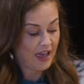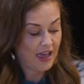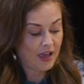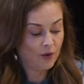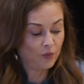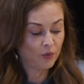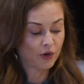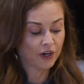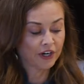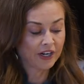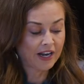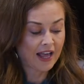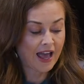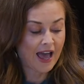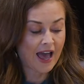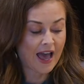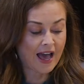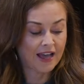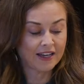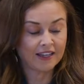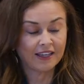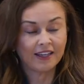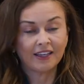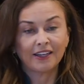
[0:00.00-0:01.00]
And we're gonna
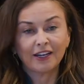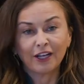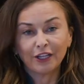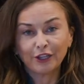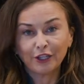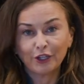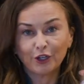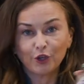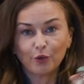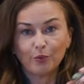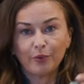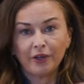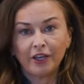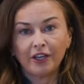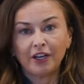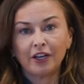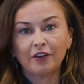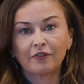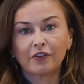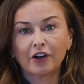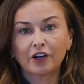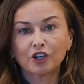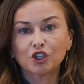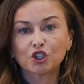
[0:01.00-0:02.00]
add in a little bit
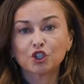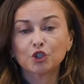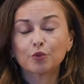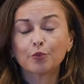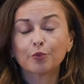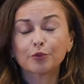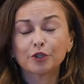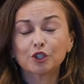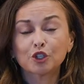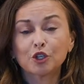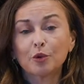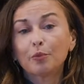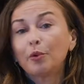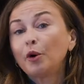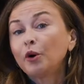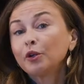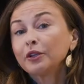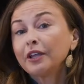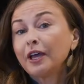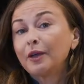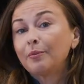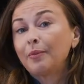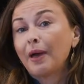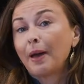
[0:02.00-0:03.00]
of our
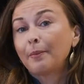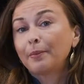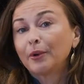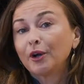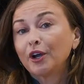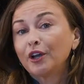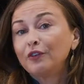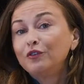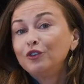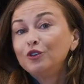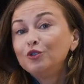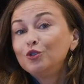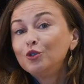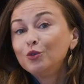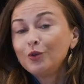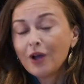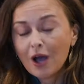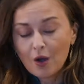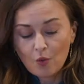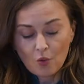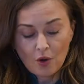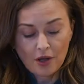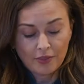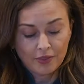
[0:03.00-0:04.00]
chipotle pepper. If you do
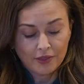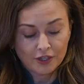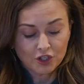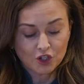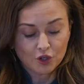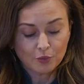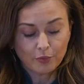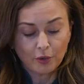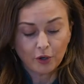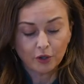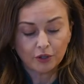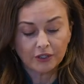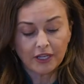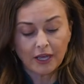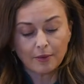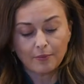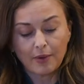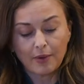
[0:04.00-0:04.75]
not want the chipotle